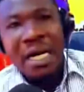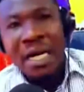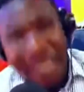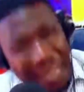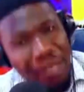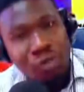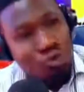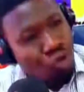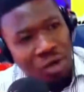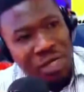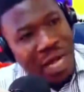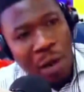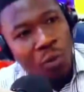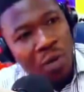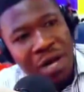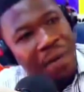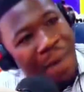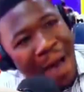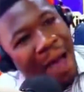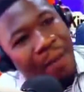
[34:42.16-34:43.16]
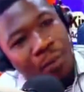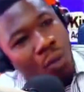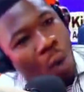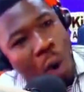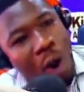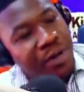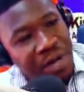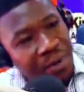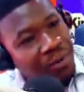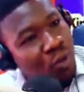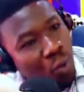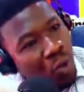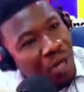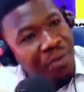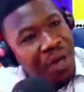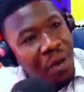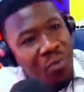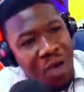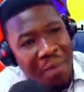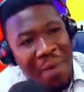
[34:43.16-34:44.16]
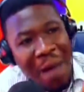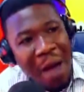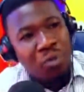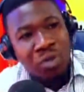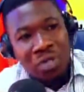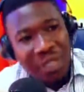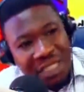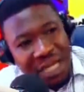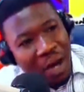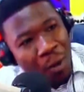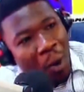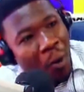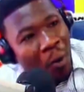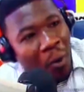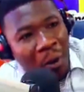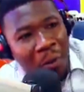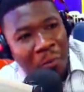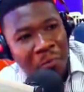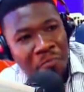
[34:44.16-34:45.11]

Christopher only Bible, what them 20 of your Bible city room.